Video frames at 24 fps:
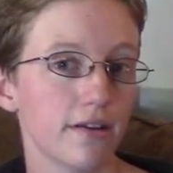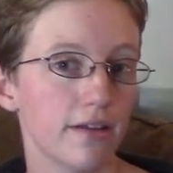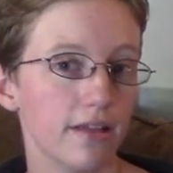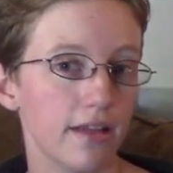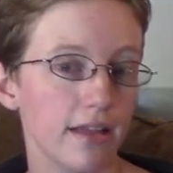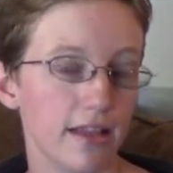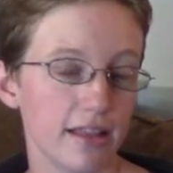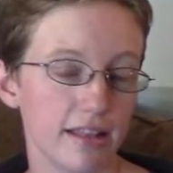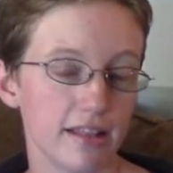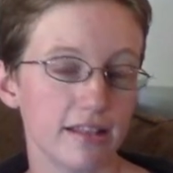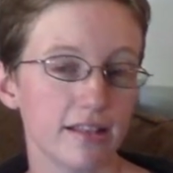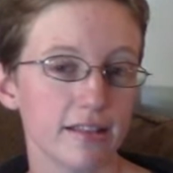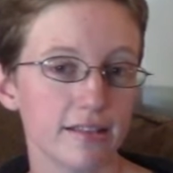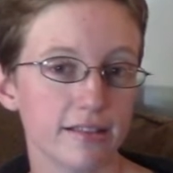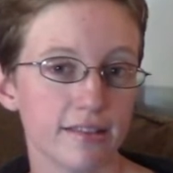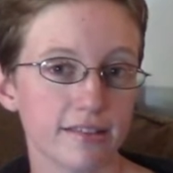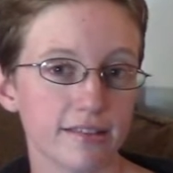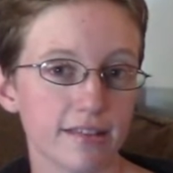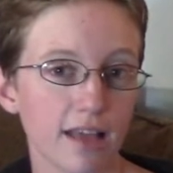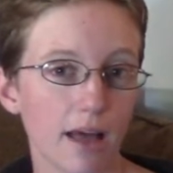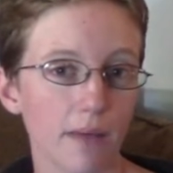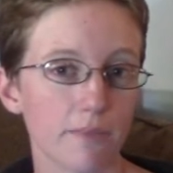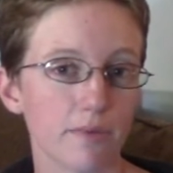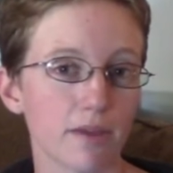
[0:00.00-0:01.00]
in the
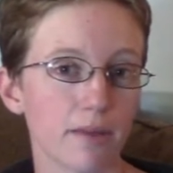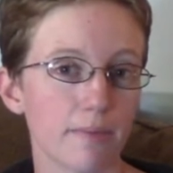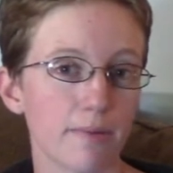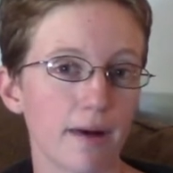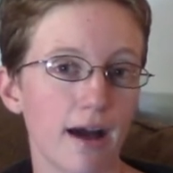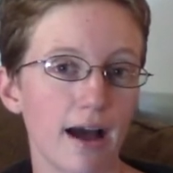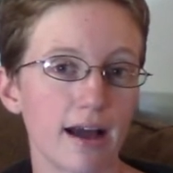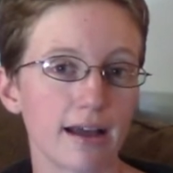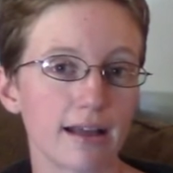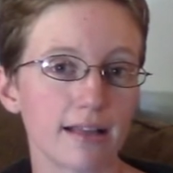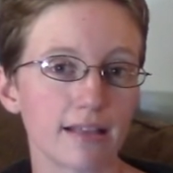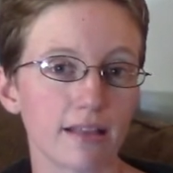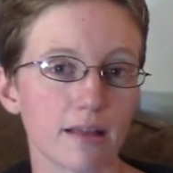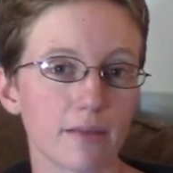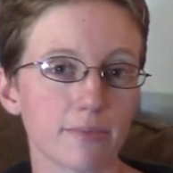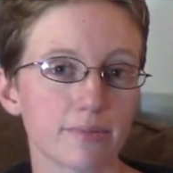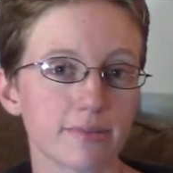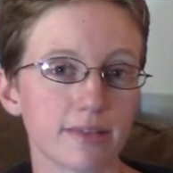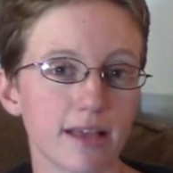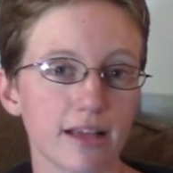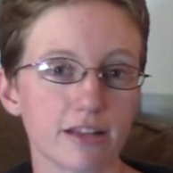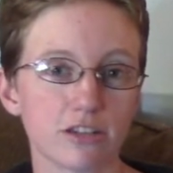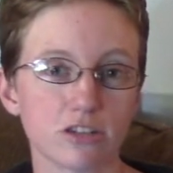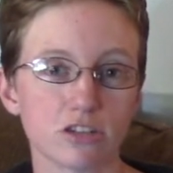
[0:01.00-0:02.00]
zombie apocalypse.
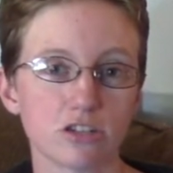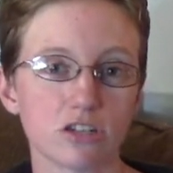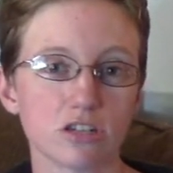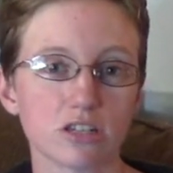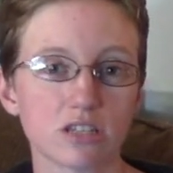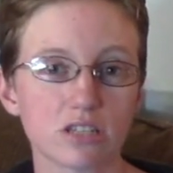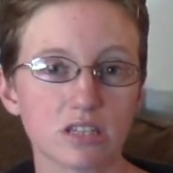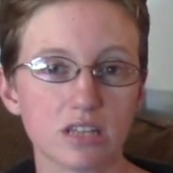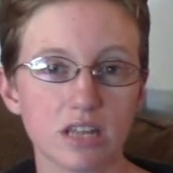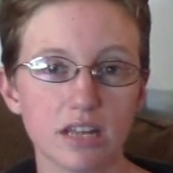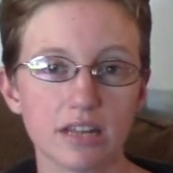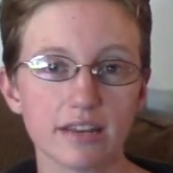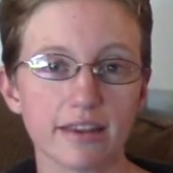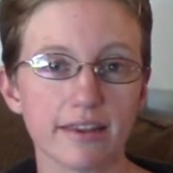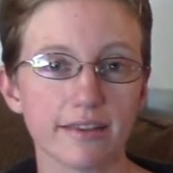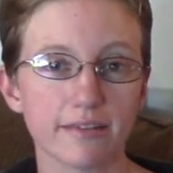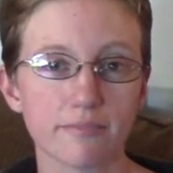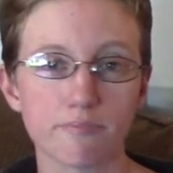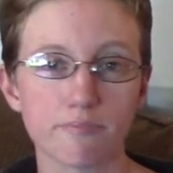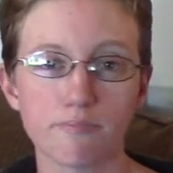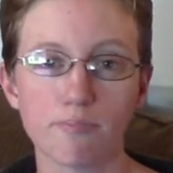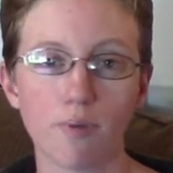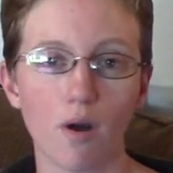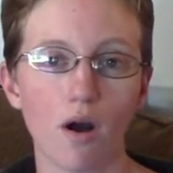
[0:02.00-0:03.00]
And just, it is
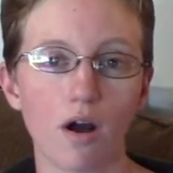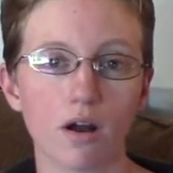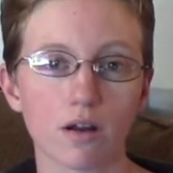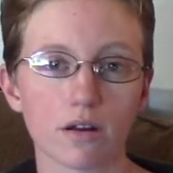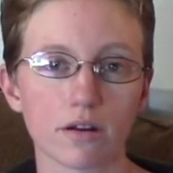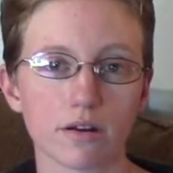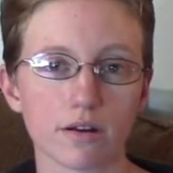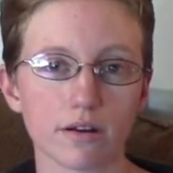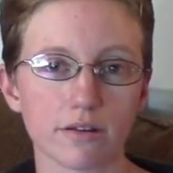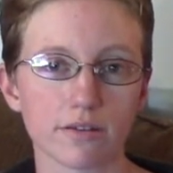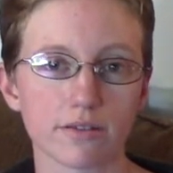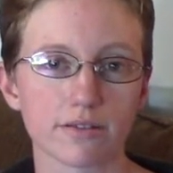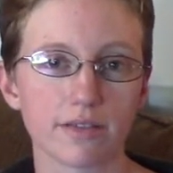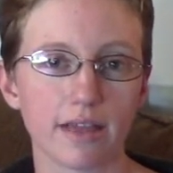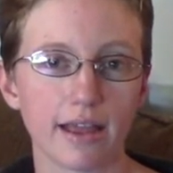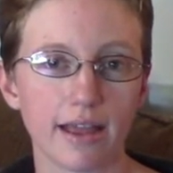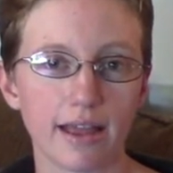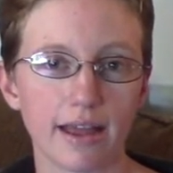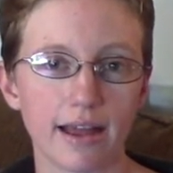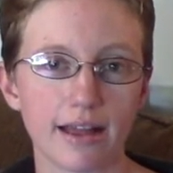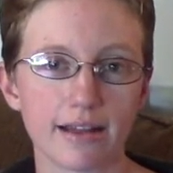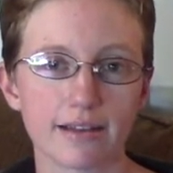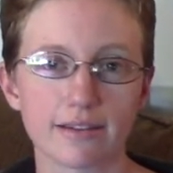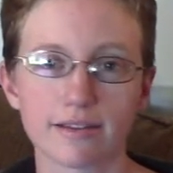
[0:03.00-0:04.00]
bonkers,
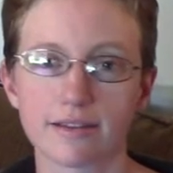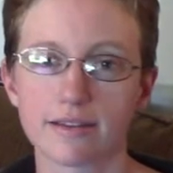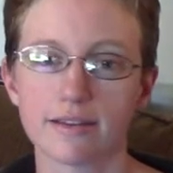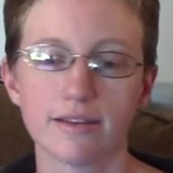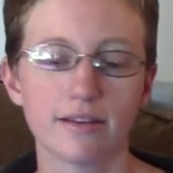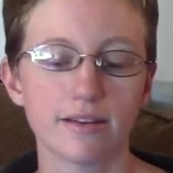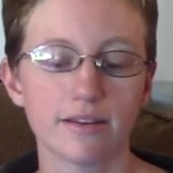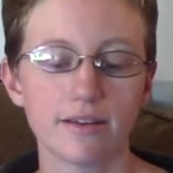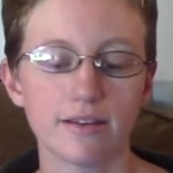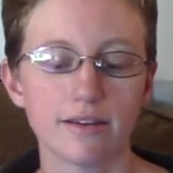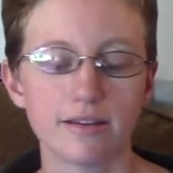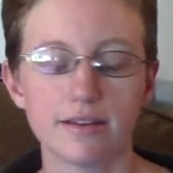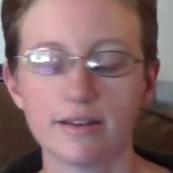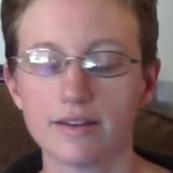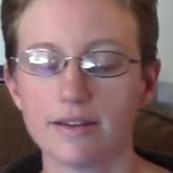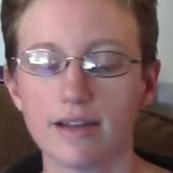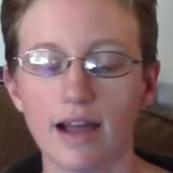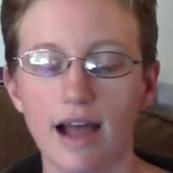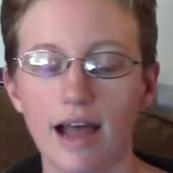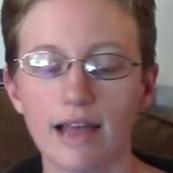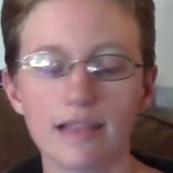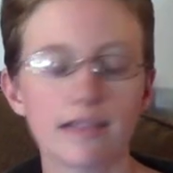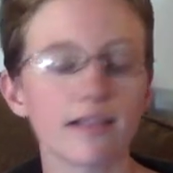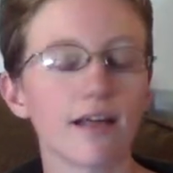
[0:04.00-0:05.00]
and
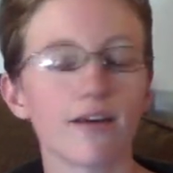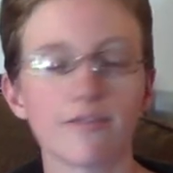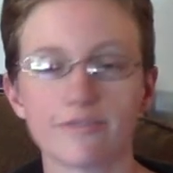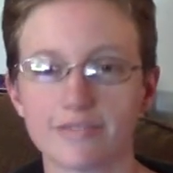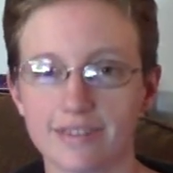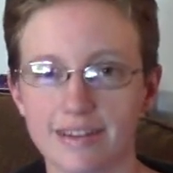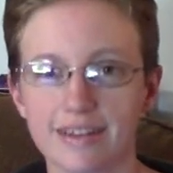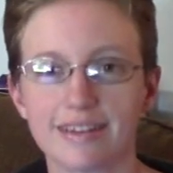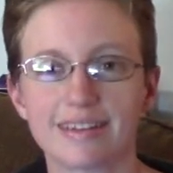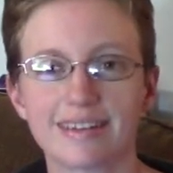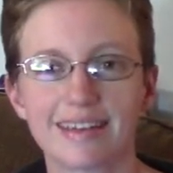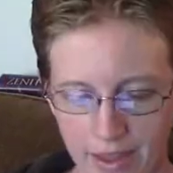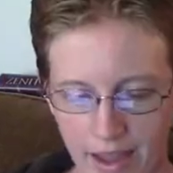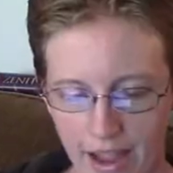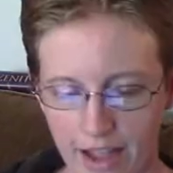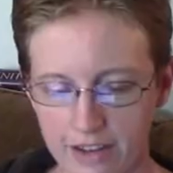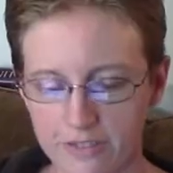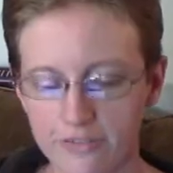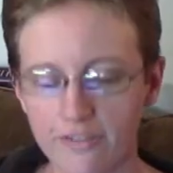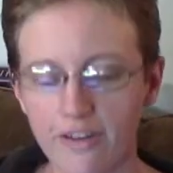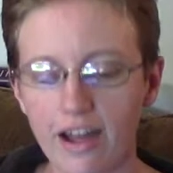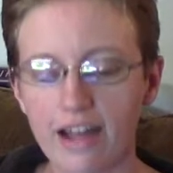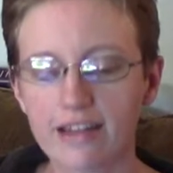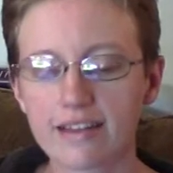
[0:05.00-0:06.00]
I loved it. And
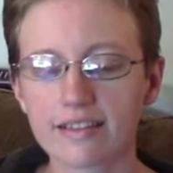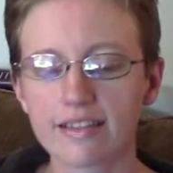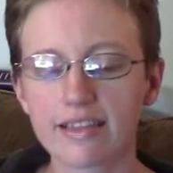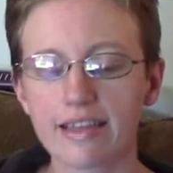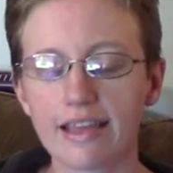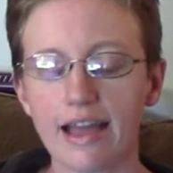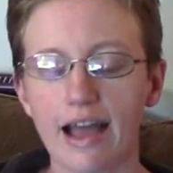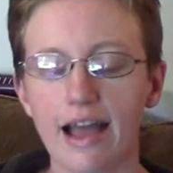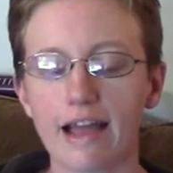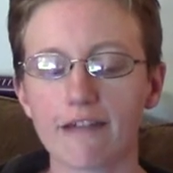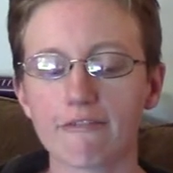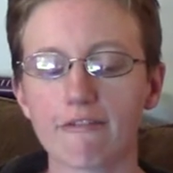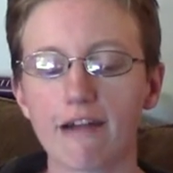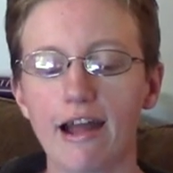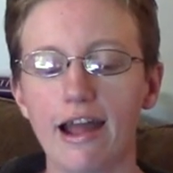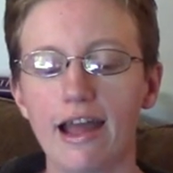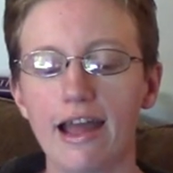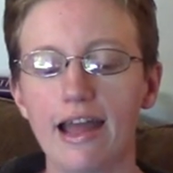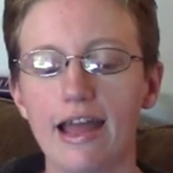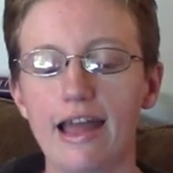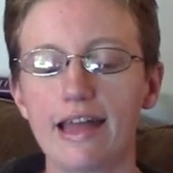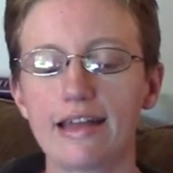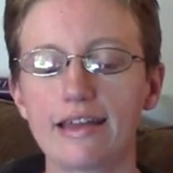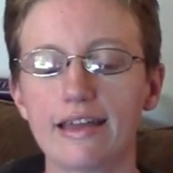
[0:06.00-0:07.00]
finally, I
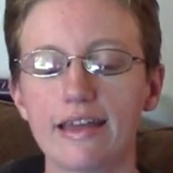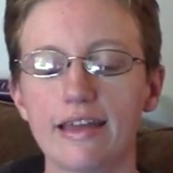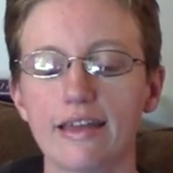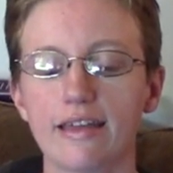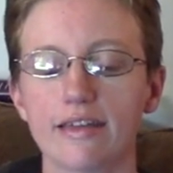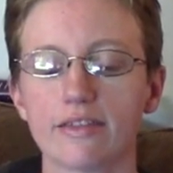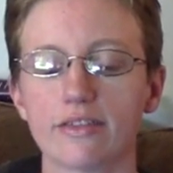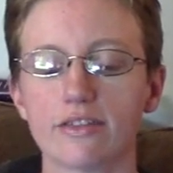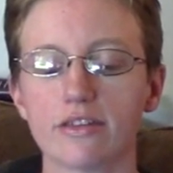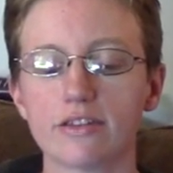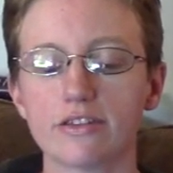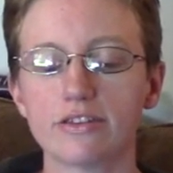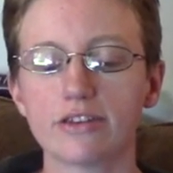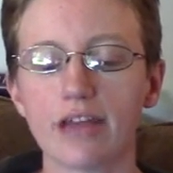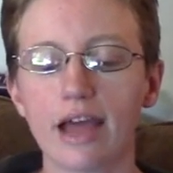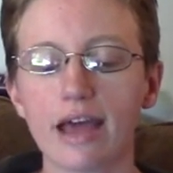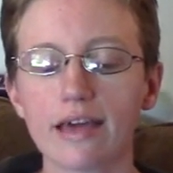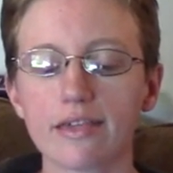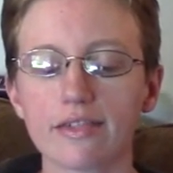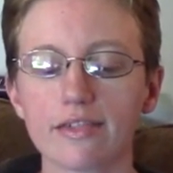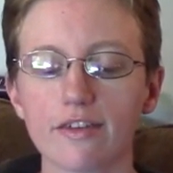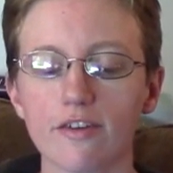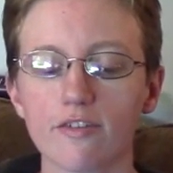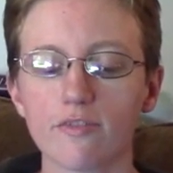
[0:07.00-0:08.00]
read The
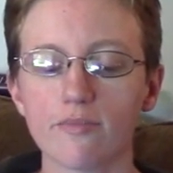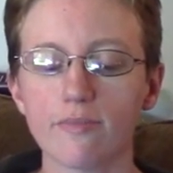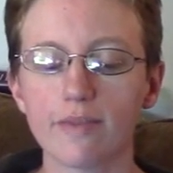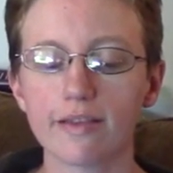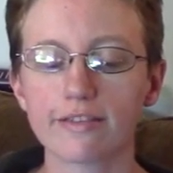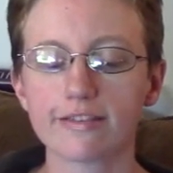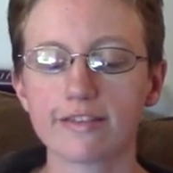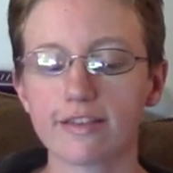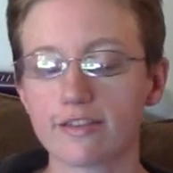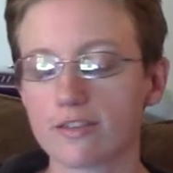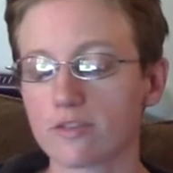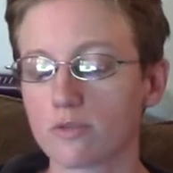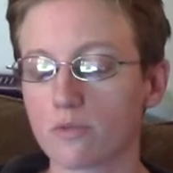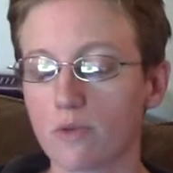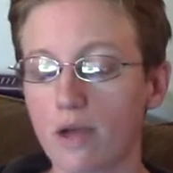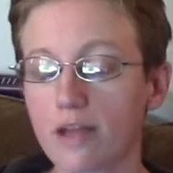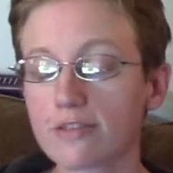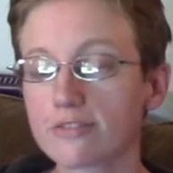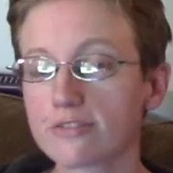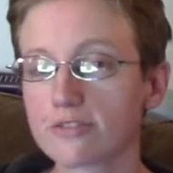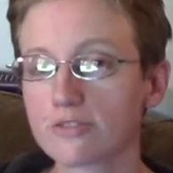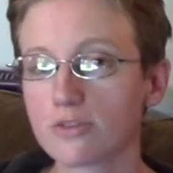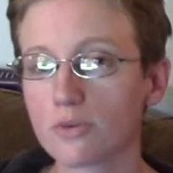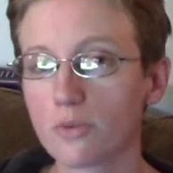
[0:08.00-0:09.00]
Death of Mrs.
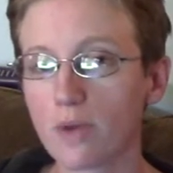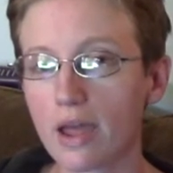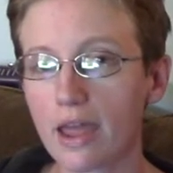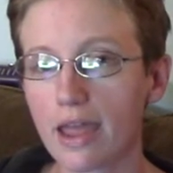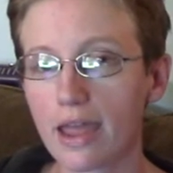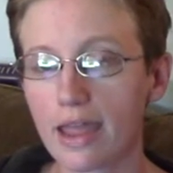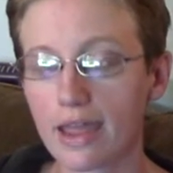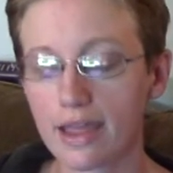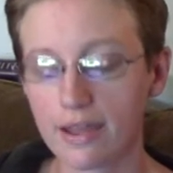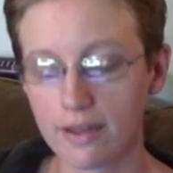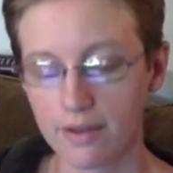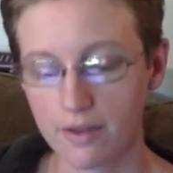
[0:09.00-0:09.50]
Westaway